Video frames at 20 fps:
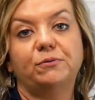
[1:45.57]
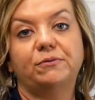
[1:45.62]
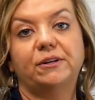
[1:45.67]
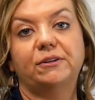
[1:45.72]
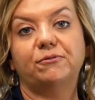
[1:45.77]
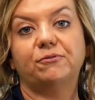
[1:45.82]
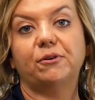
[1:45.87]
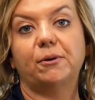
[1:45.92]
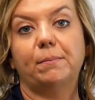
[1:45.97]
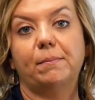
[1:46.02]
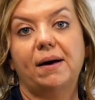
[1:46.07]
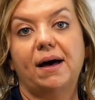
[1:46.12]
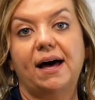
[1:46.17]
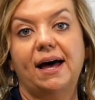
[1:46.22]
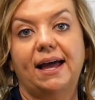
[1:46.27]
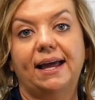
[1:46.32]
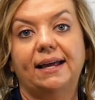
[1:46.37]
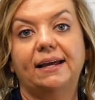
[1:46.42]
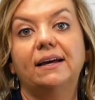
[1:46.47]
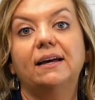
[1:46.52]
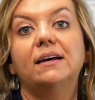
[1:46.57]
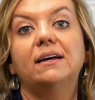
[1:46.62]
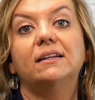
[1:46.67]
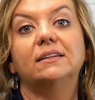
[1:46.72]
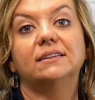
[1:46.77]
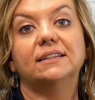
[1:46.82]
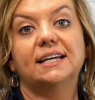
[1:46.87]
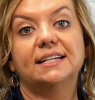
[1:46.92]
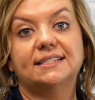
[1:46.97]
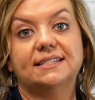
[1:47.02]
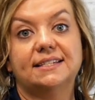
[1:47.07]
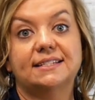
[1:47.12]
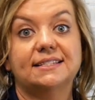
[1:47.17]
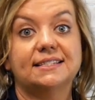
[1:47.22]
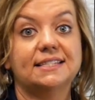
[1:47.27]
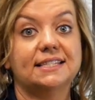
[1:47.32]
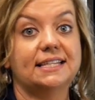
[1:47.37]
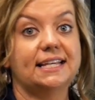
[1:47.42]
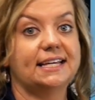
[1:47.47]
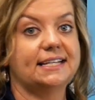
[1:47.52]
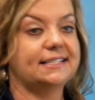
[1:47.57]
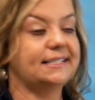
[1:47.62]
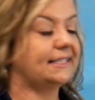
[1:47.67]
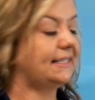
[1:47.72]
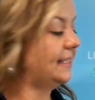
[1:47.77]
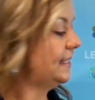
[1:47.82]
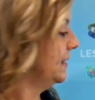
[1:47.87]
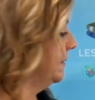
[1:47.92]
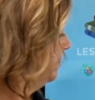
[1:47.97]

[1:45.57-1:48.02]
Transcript: it from my lessons list.